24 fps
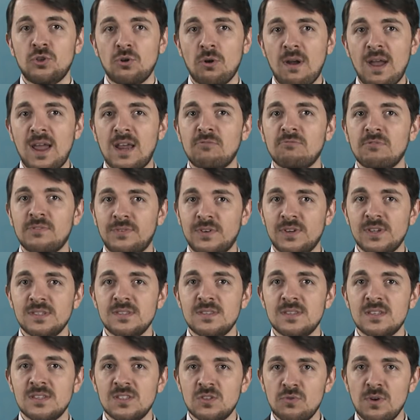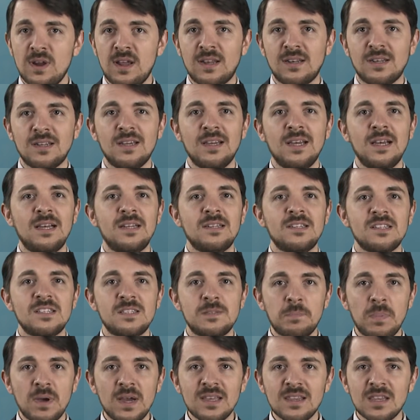try and reverse this trend,
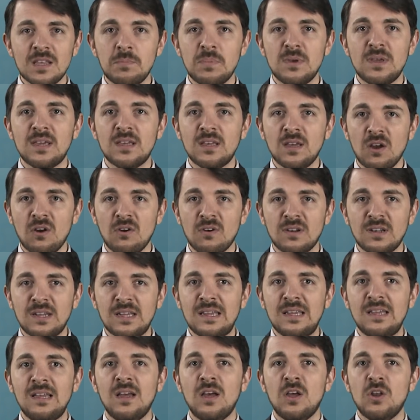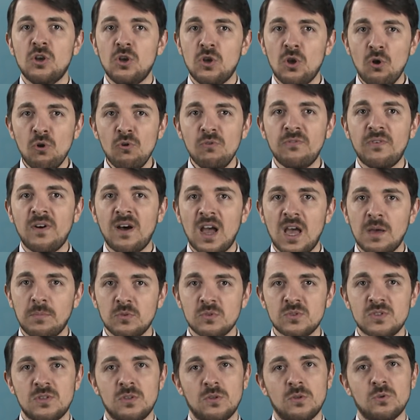despite there being currently no
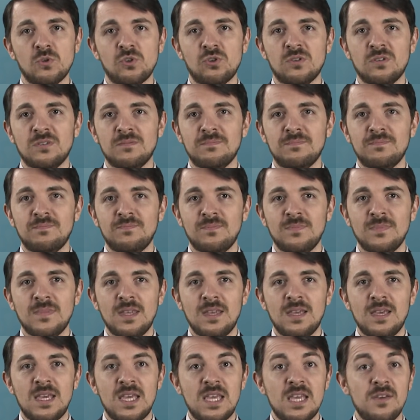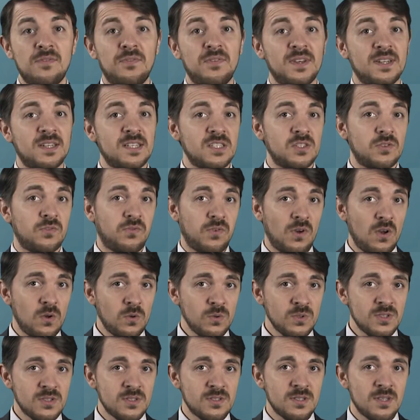viable solution. If it is
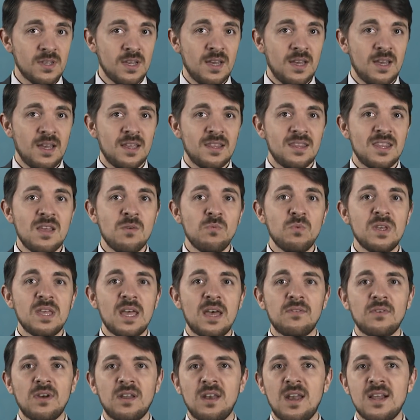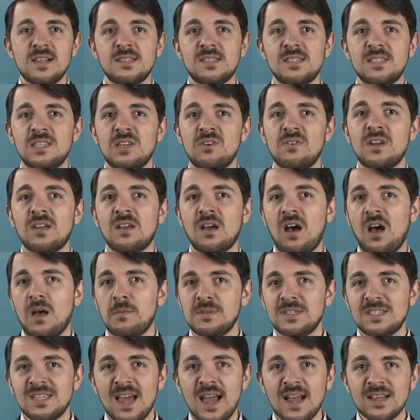false, then we have unnecessary
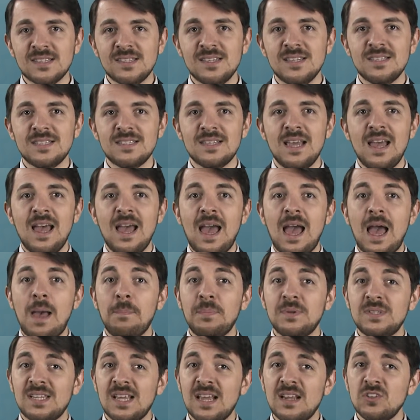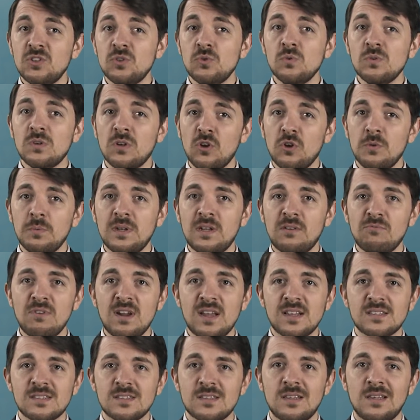carbon taxes and potential global
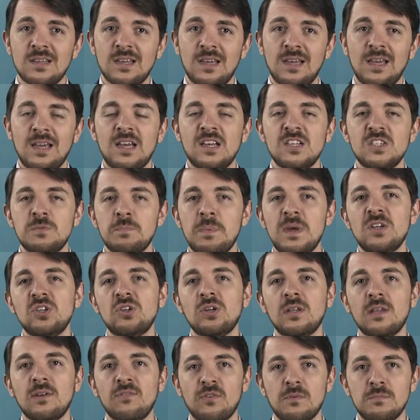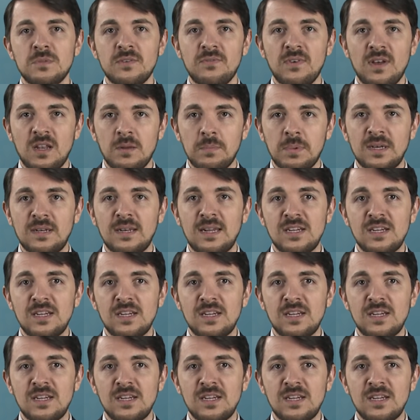unrest, especially from developing